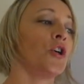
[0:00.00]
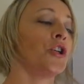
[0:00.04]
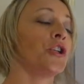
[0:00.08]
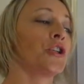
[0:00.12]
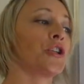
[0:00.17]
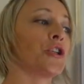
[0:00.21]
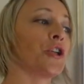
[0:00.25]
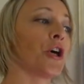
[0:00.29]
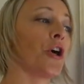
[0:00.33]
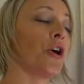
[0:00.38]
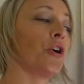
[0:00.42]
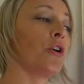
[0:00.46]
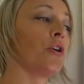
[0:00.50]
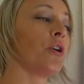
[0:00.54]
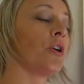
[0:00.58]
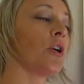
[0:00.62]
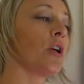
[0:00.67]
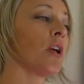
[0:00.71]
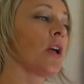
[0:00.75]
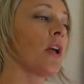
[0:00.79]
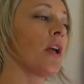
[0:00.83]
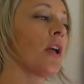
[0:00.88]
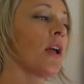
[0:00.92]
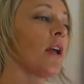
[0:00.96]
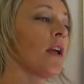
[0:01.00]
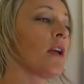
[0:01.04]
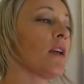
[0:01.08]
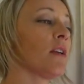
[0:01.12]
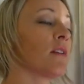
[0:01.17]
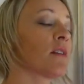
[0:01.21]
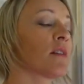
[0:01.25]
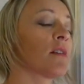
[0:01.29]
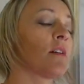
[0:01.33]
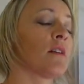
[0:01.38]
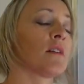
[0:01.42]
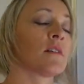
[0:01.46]
So it
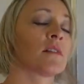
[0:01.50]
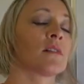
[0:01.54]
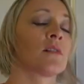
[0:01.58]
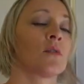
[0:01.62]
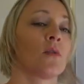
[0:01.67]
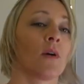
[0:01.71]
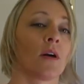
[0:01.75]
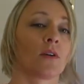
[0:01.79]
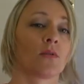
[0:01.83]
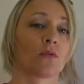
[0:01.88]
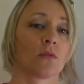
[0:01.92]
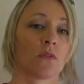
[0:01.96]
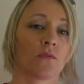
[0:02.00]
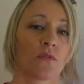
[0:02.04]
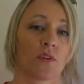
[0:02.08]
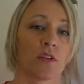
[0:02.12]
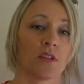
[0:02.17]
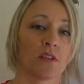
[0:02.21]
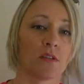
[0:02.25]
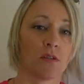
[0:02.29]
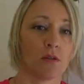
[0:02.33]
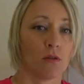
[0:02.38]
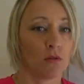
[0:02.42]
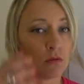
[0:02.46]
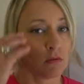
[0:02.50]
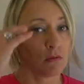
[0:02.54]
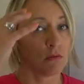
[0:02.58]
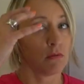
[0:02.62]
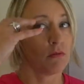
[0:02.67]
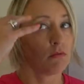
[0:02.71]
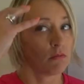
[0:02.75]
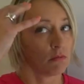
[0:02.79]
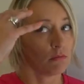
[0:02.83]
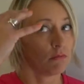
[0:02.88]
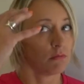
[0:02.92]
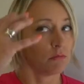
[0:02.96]
starts to add all of these
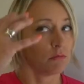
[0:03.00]
new